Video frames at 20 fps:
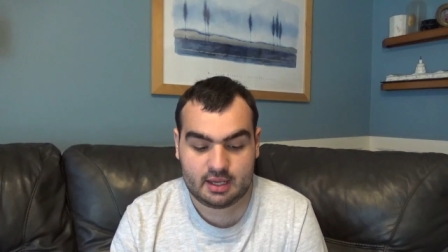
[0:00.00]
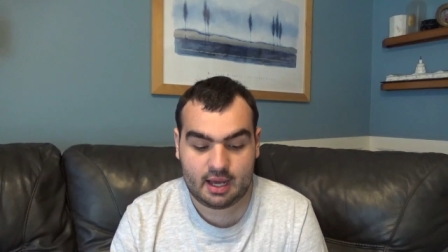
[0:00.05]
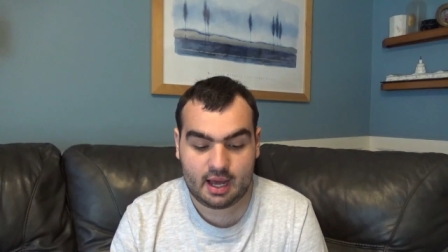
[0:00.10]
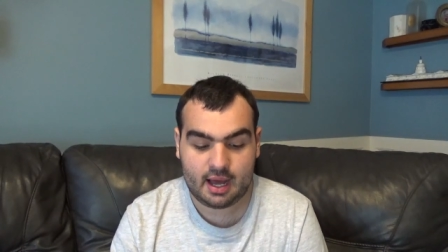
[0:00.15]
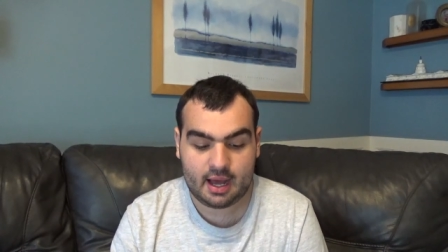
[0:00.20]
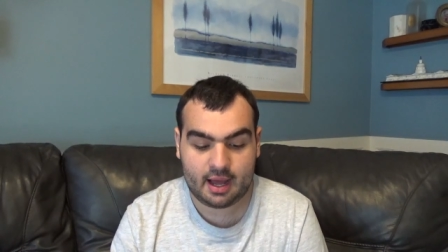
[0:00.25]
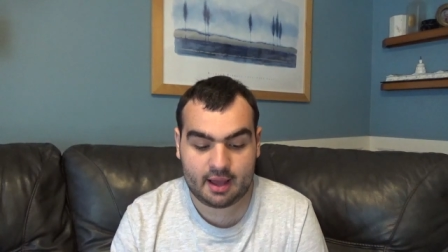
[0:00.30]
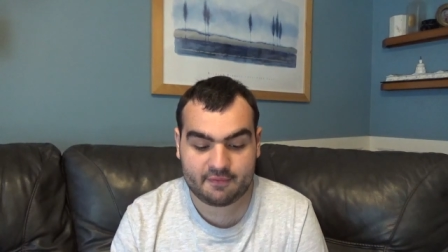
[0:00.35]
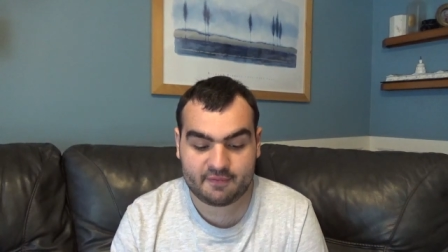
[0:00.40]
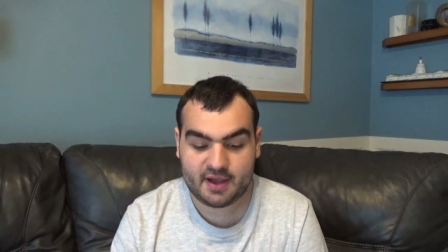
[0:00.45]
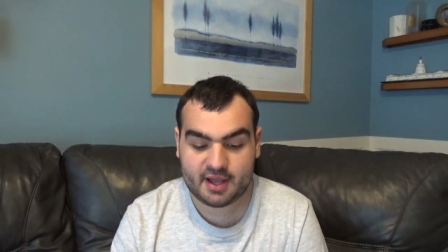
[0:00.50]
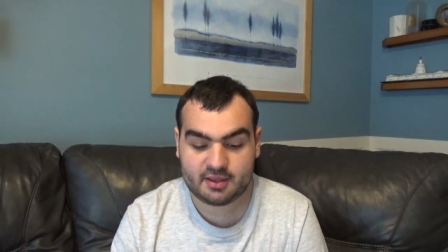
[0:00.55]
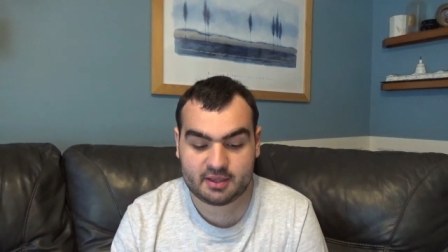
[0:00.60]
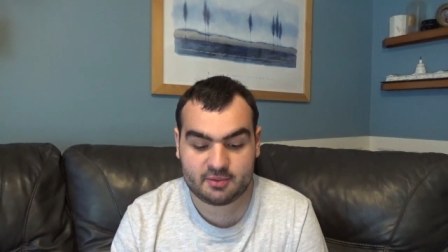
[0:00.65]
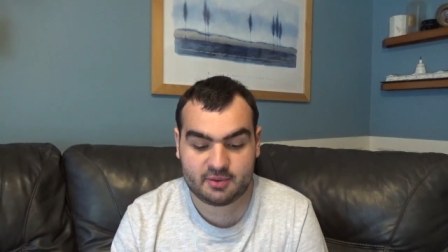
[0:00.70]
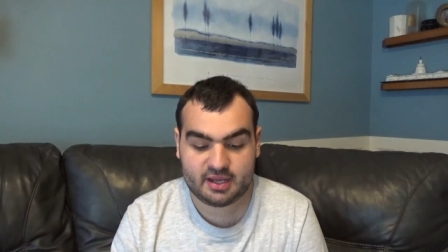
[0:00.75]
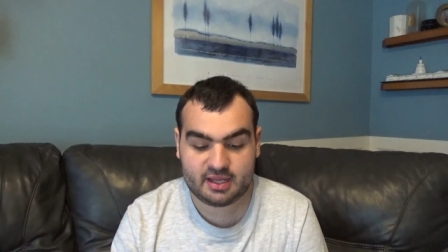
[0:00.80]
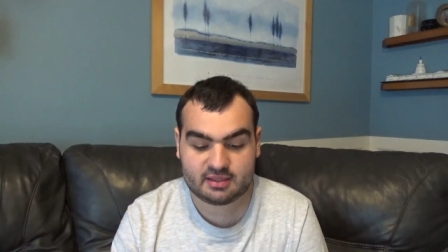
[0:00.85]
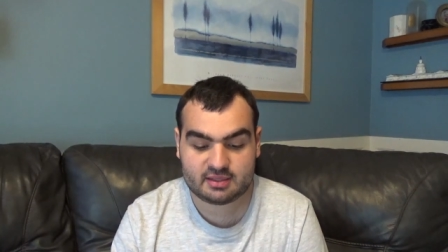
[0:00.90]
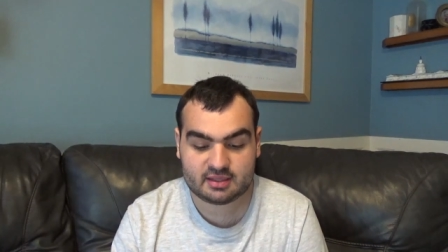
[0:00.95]
I finally
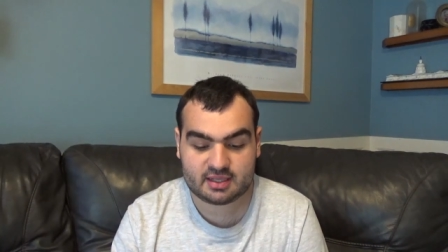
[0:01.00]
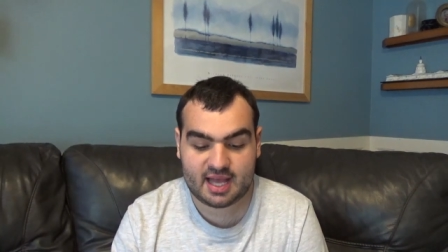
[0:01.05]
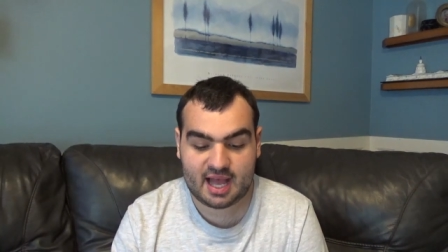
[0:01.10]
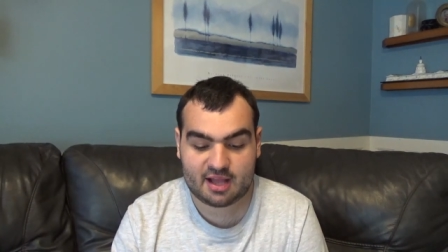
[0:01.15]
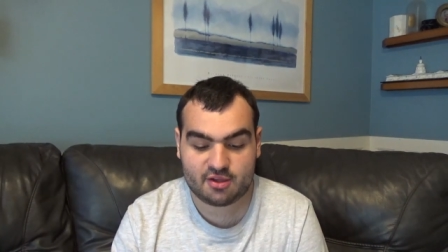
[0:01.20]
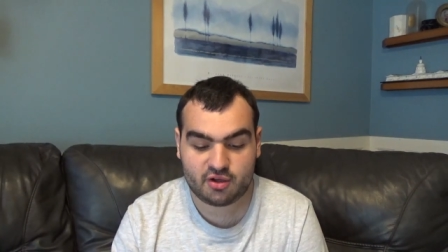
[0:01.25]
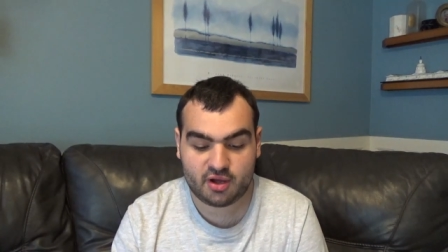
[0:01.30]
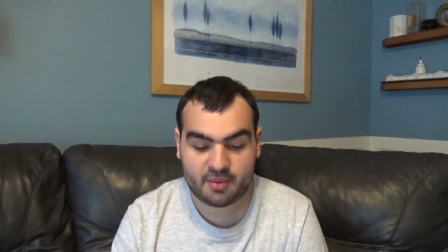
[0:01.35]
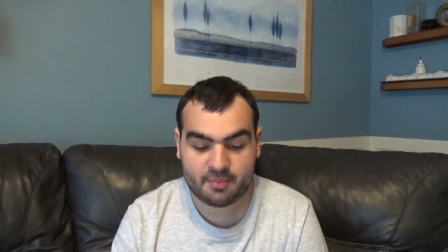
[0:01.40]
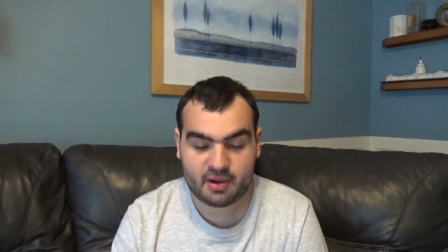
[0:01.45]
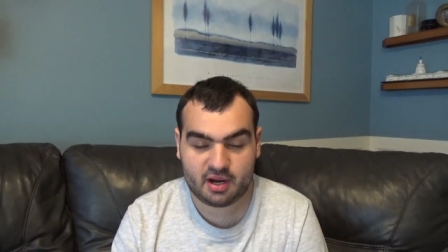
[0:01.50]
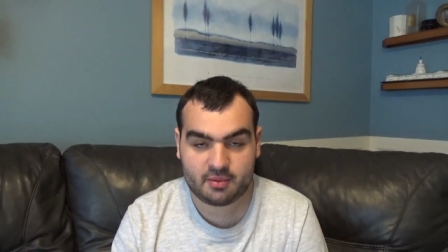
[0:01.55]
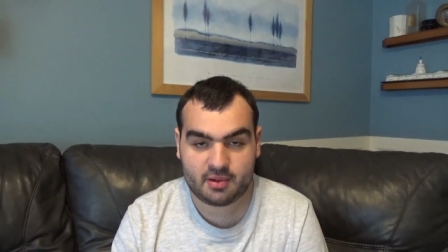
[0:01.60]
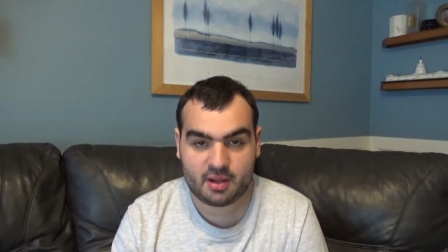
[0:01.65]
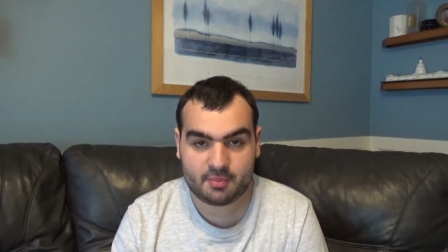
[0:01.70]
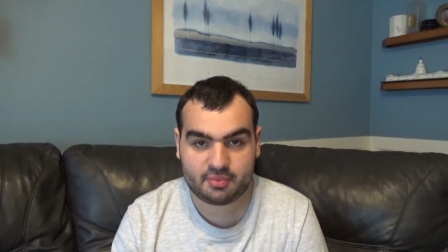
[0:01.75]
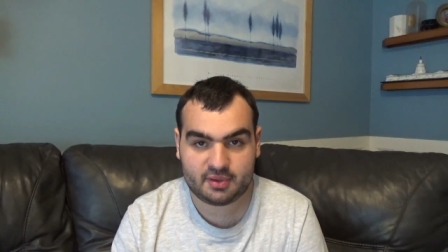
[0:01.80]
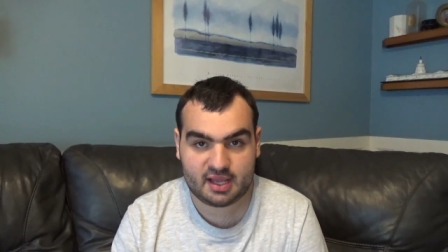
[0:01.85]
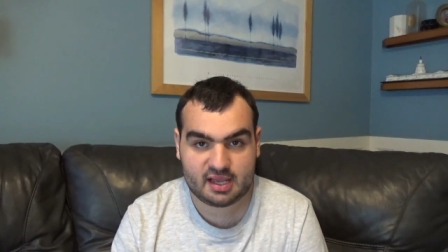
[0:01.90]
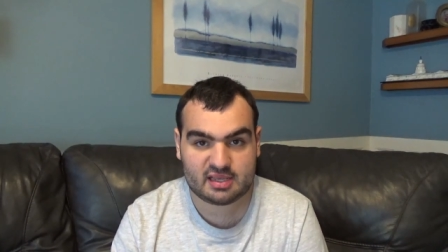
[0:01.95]
waited to catch it on
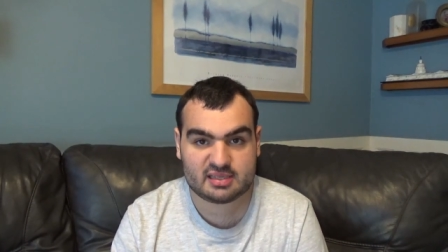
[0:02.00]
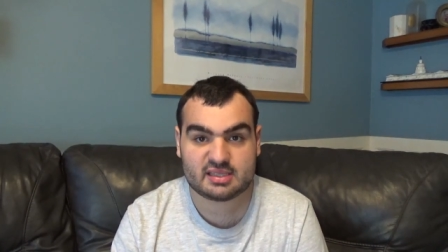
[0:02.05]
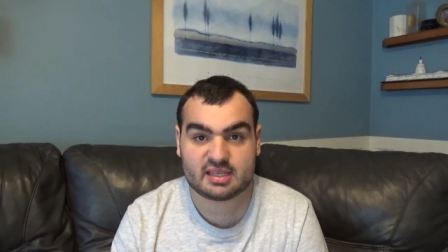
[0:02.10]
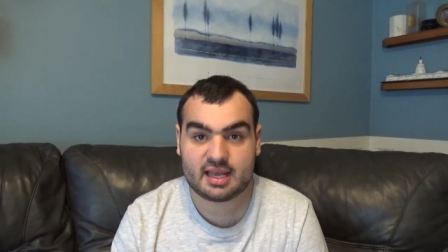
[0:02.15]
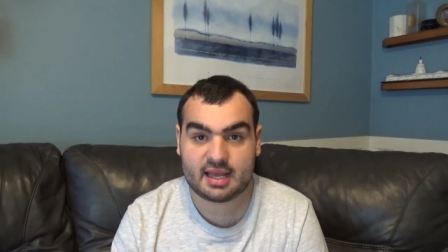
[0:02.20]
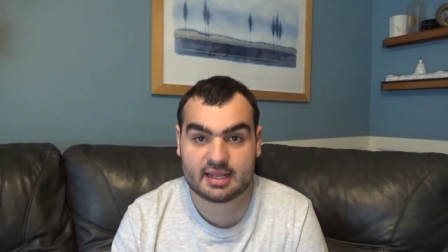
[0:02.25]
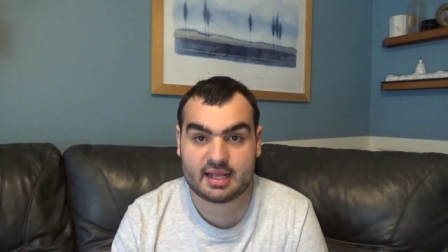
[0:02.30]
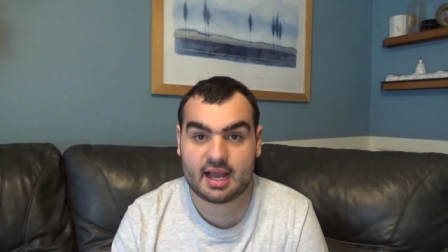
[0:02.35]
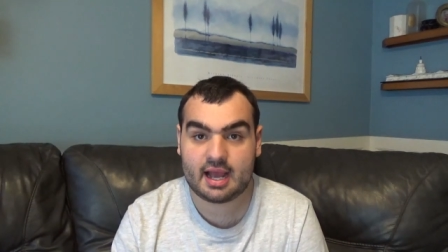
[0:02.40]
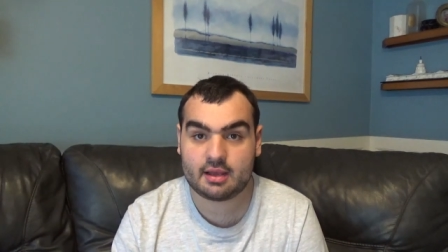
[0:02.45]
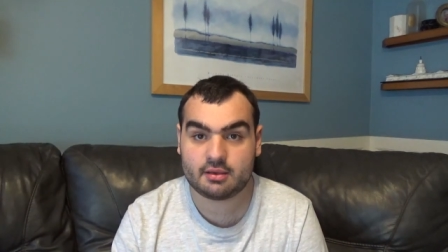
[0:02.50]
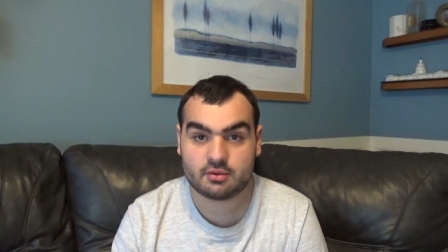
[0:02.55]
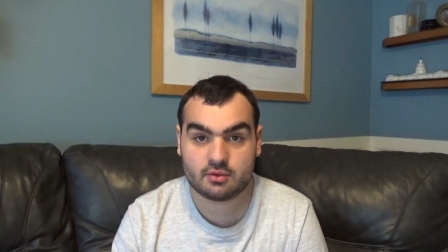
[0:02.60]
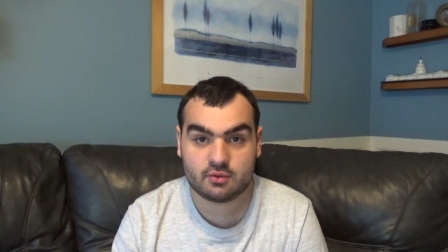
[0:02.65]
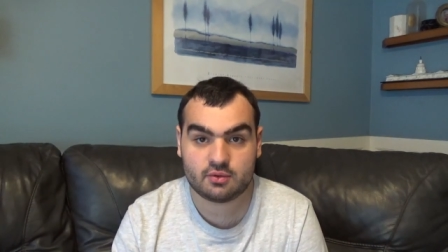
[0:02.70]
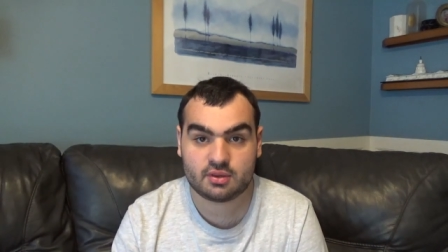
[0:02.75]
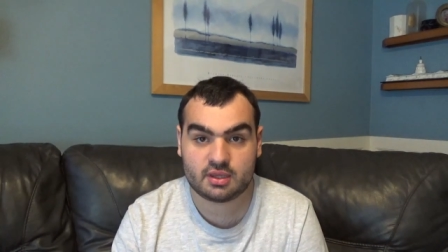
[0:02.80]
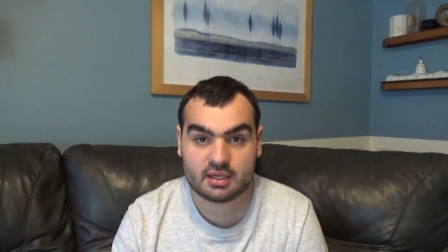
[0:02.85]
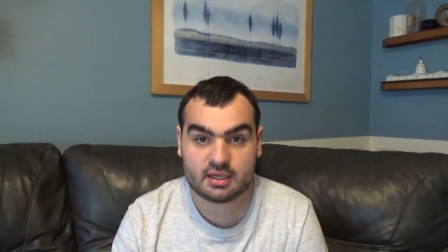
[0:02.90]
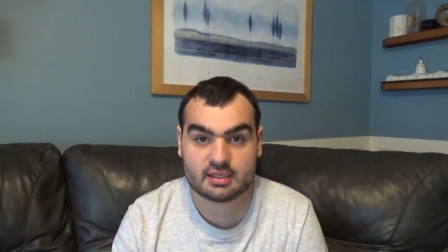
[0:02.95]
Paramount Plus, and I
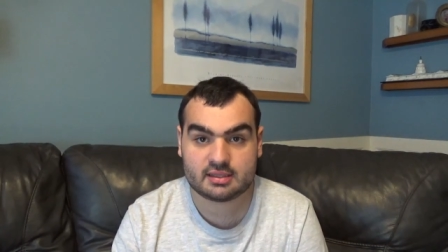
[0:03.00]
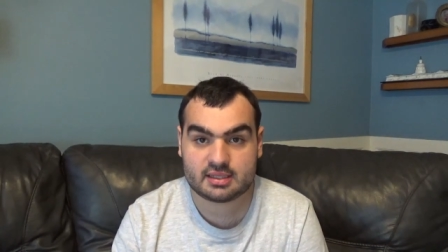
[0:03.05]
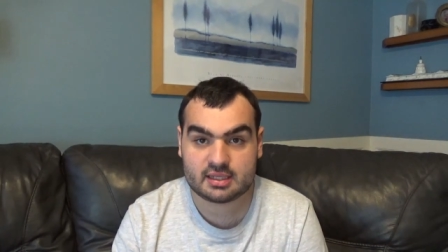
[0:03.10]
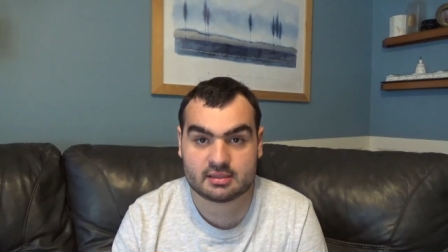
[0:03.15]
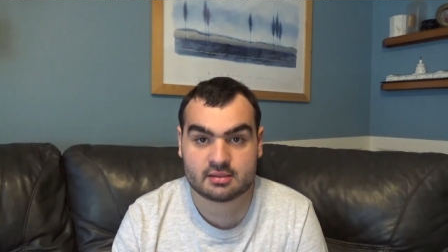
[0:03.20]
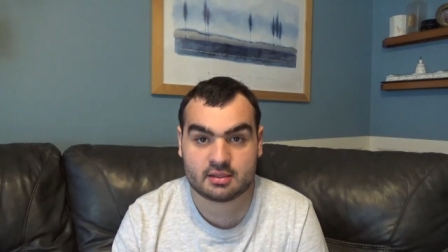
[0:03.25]
do think it's as